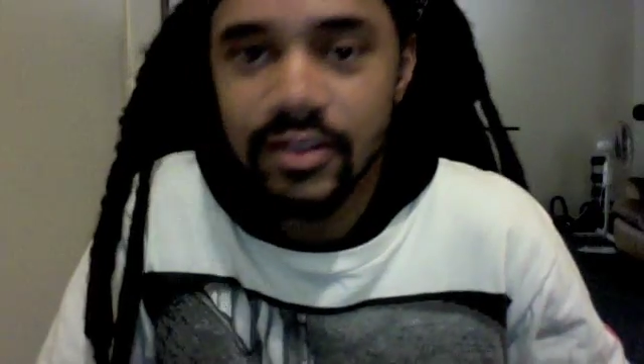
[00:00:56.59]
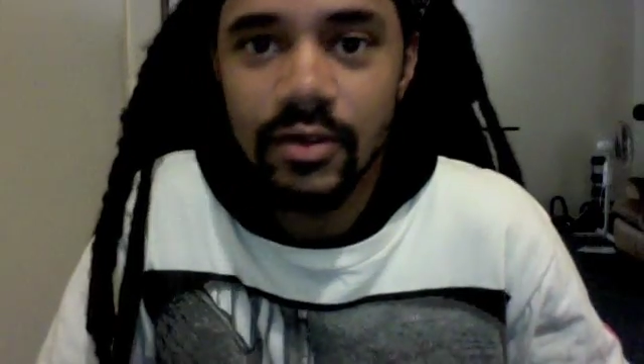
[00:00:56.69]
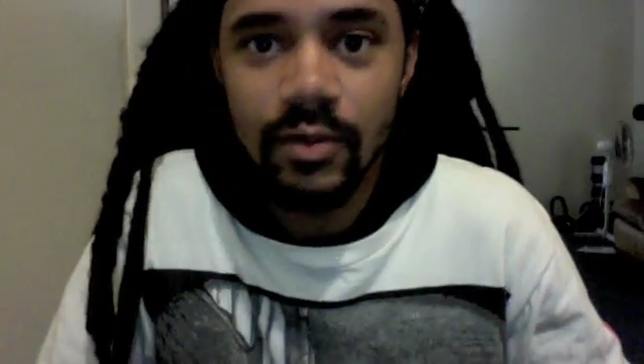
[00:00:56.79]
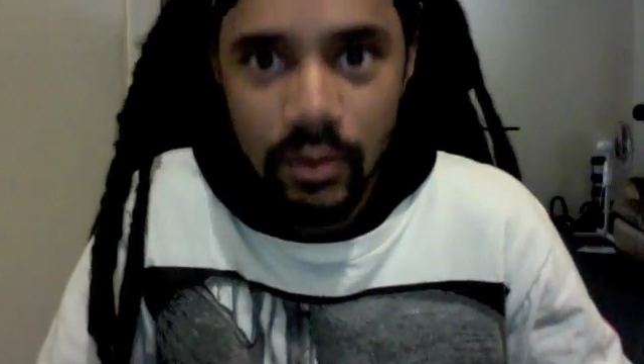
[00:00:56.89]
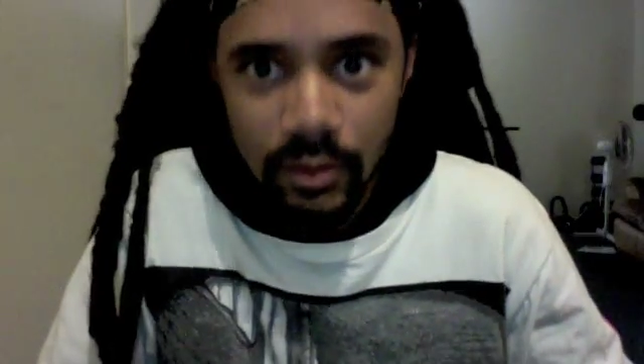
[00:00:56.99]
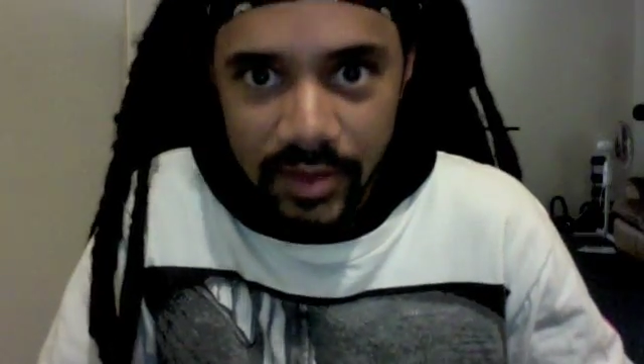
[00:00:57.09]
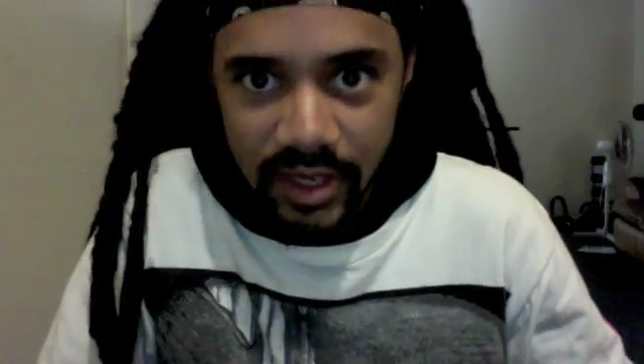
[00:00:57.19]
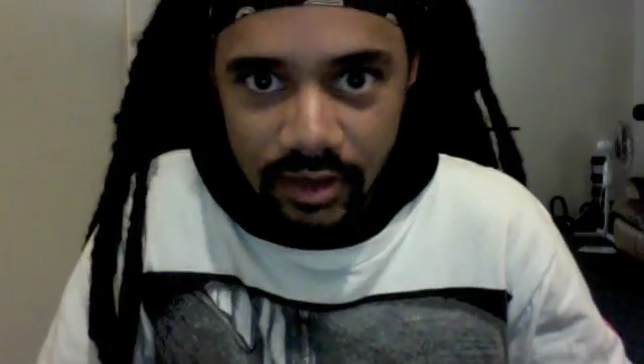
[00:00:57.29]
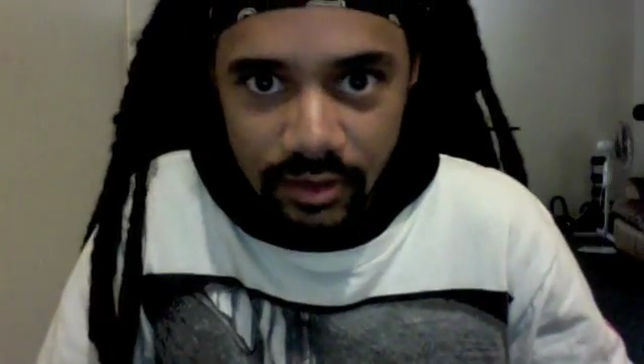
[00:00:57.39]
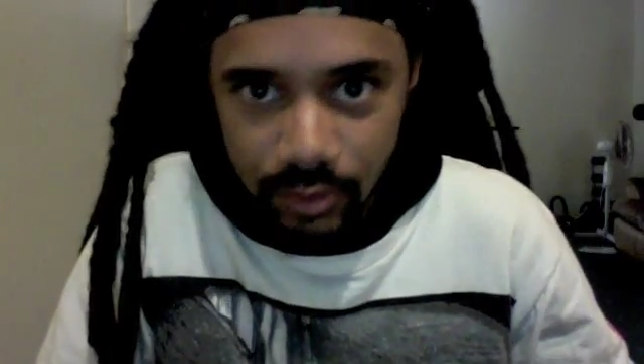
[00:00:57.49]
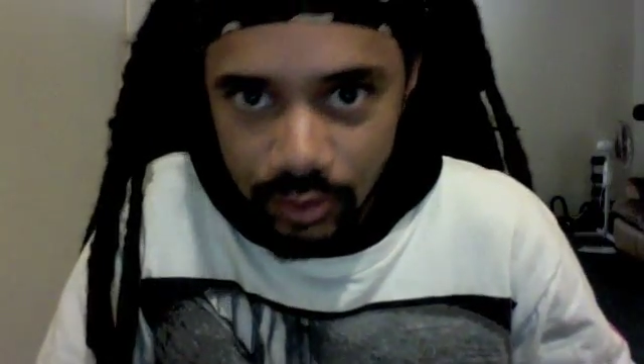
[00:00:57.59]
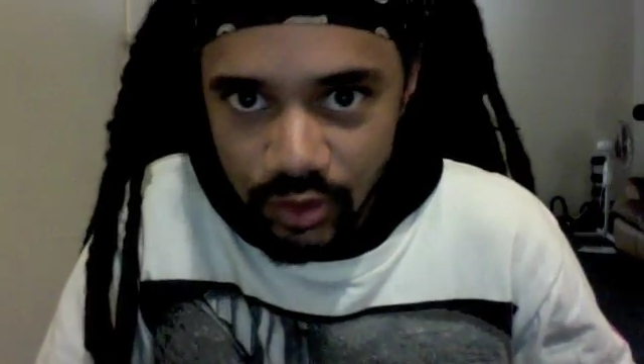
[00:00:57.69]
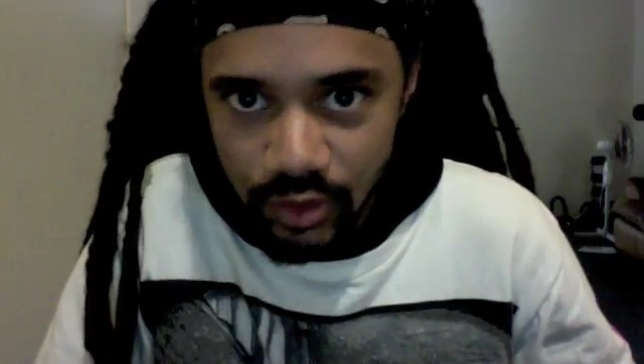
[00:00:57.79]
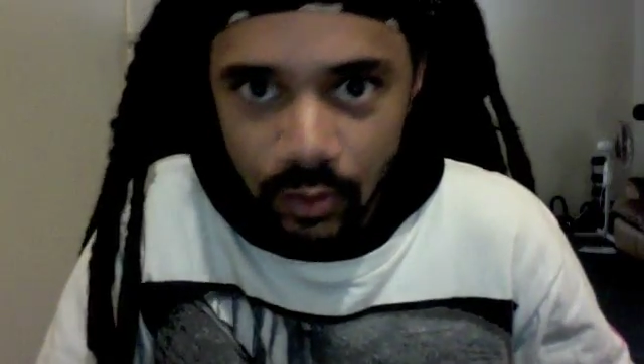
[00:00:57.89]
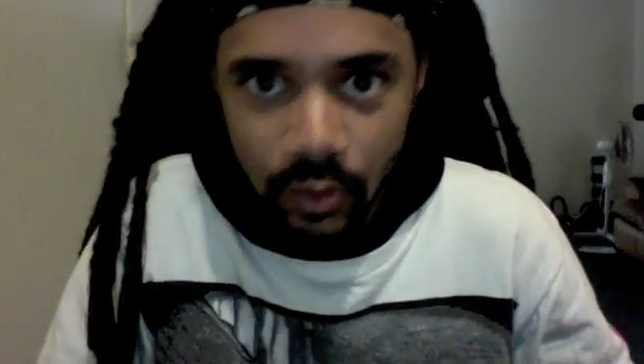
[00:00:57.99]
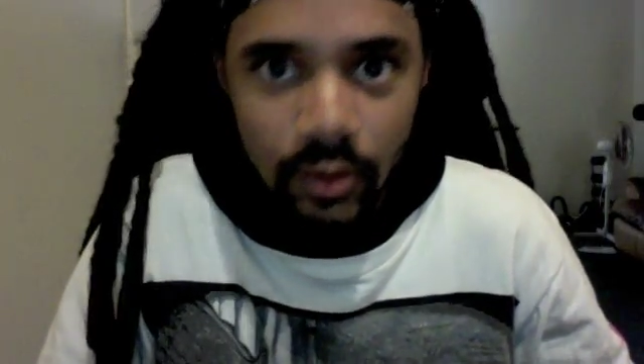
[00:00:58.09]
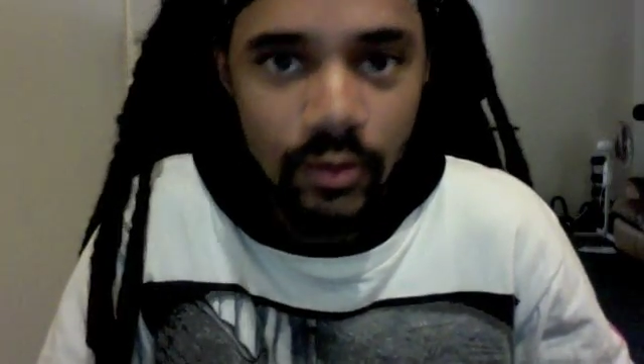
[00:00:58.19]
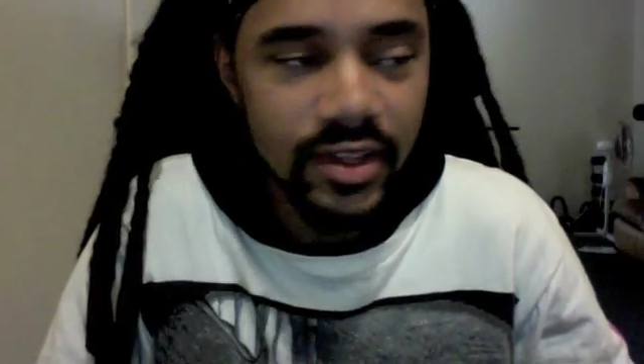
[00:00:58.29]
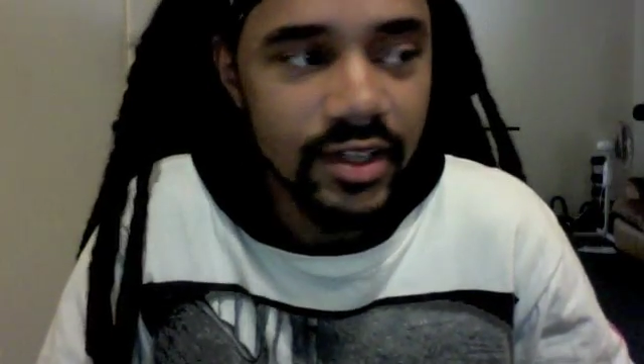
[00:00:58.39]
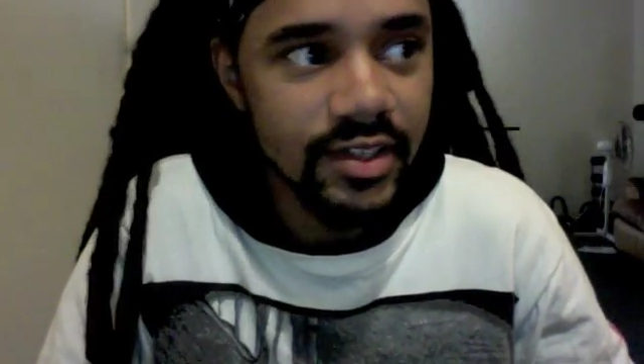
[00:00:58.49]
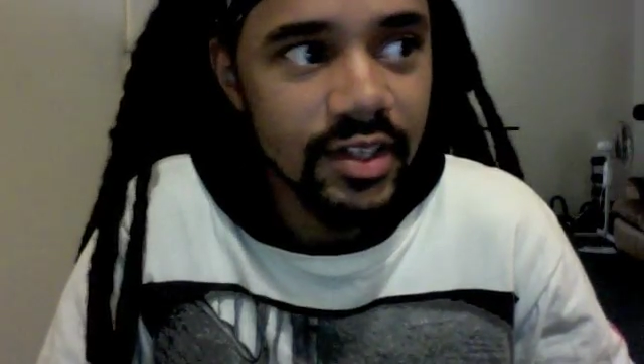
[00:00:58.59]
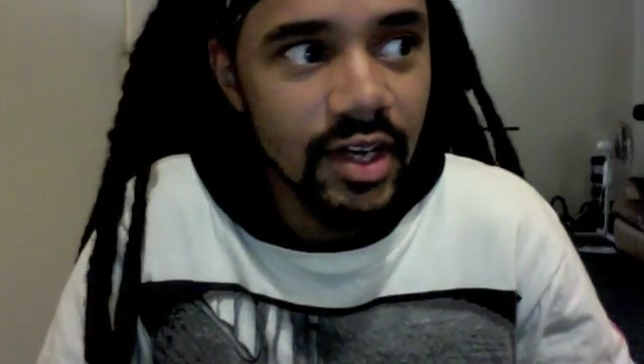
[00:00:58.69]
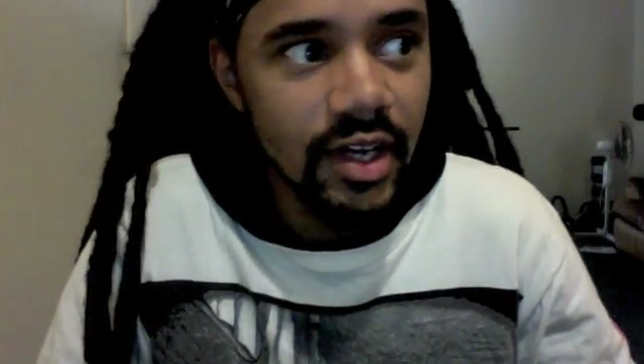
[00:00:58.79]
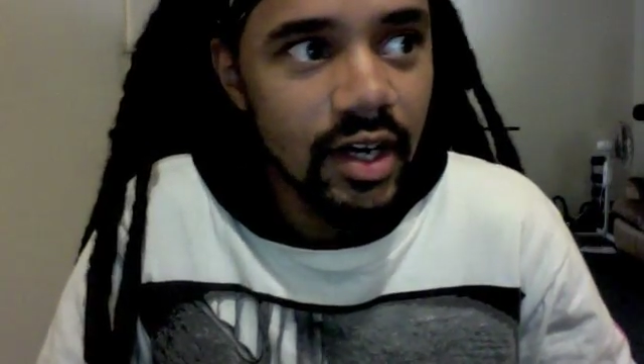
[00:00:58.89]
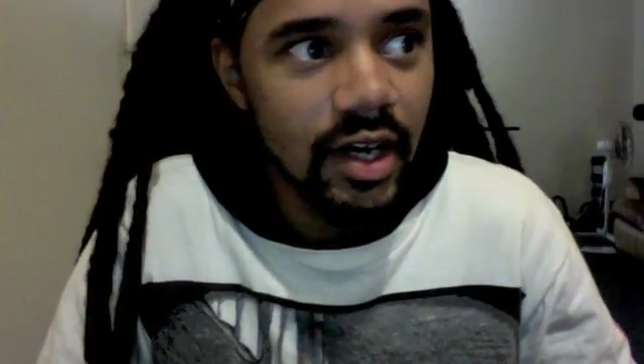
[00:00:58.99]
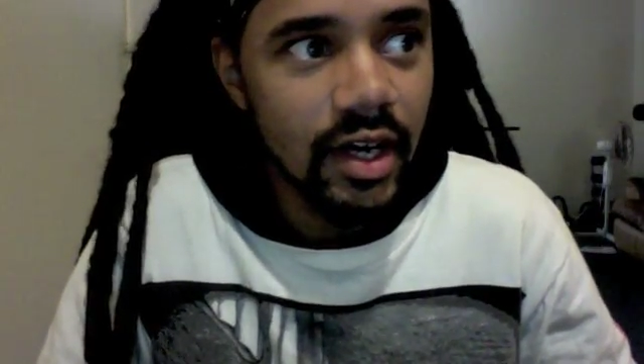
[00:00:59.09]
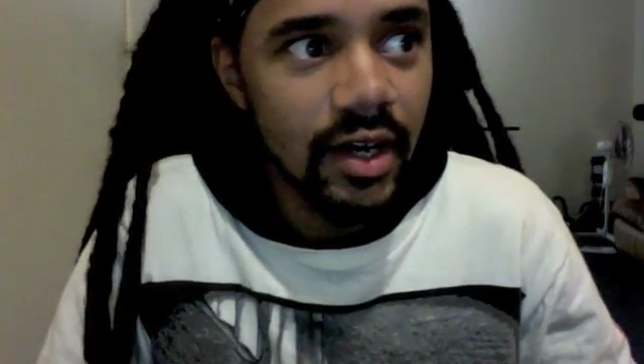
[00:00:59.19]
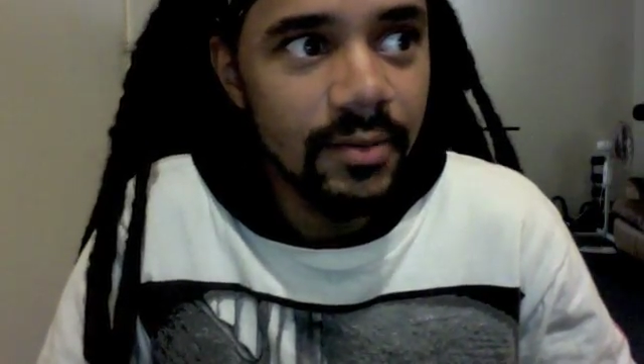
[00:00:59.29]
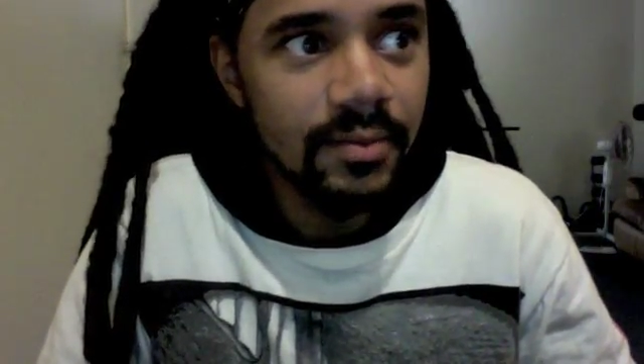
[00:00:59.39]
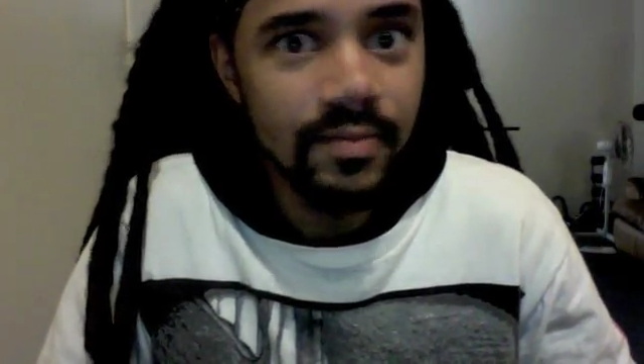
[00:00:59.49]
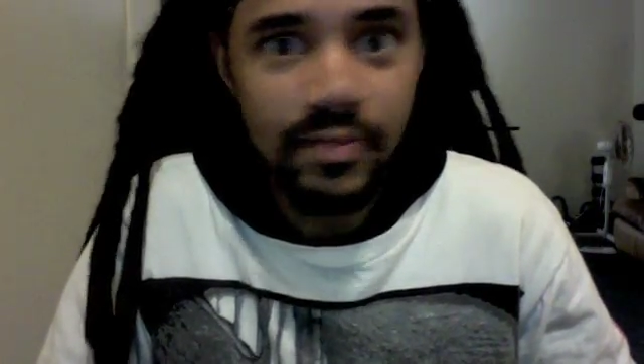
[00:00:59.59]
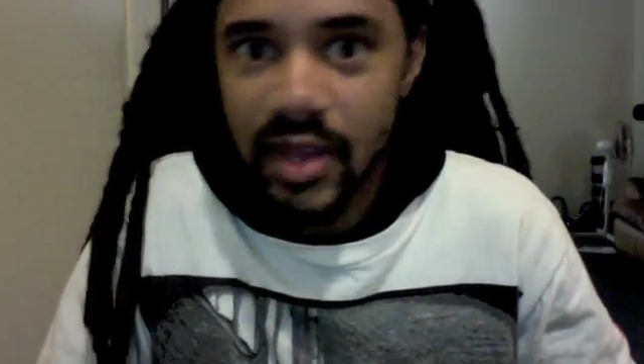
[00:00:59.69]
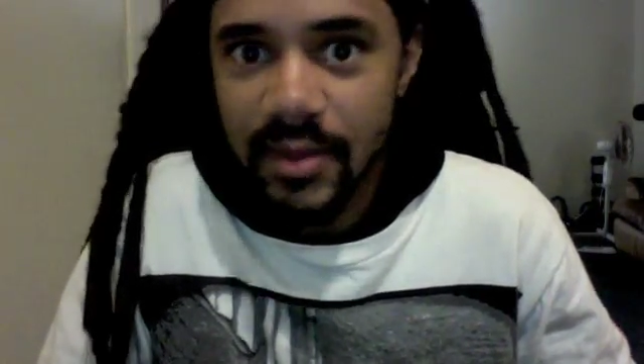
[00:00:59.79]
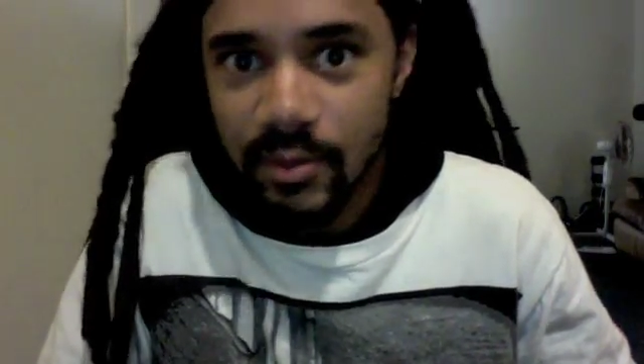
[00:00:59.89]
will do some work with us. Maybe